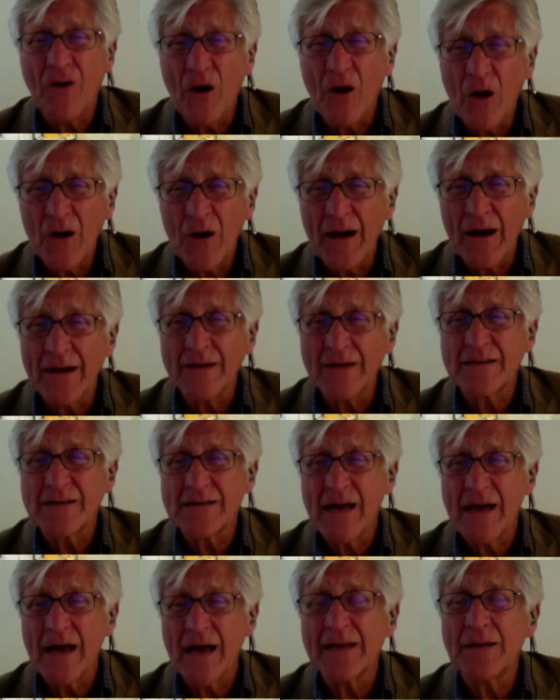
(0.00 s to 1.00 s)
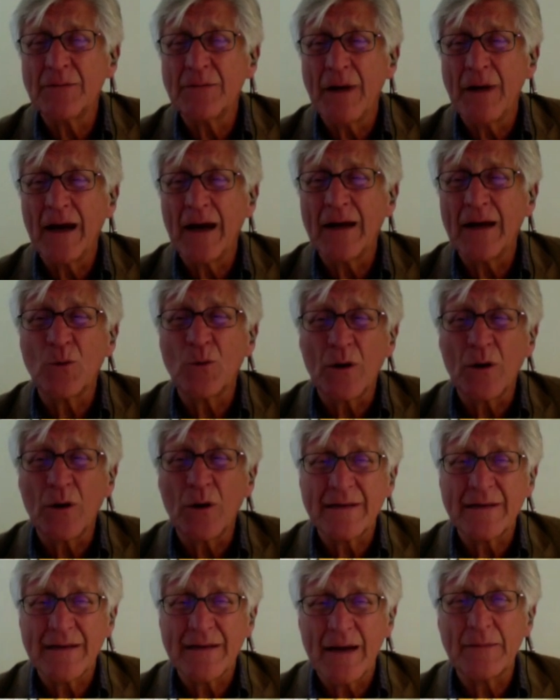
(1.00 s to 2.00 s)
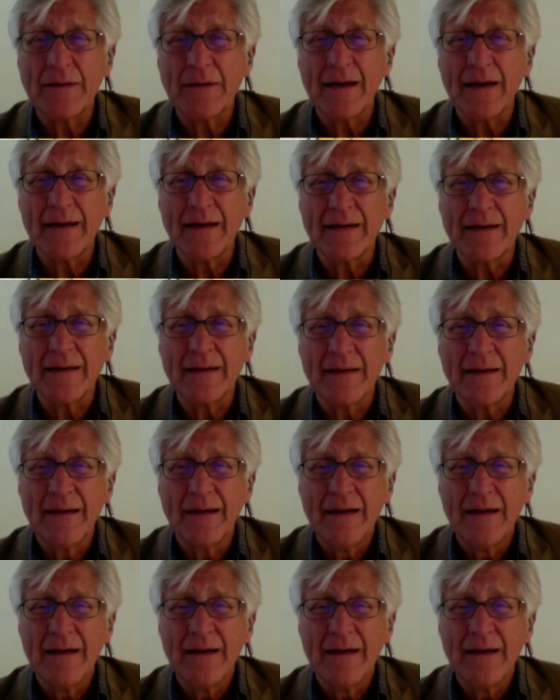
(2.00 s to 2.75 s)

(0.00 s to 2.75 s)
far outside the mine were contaminated.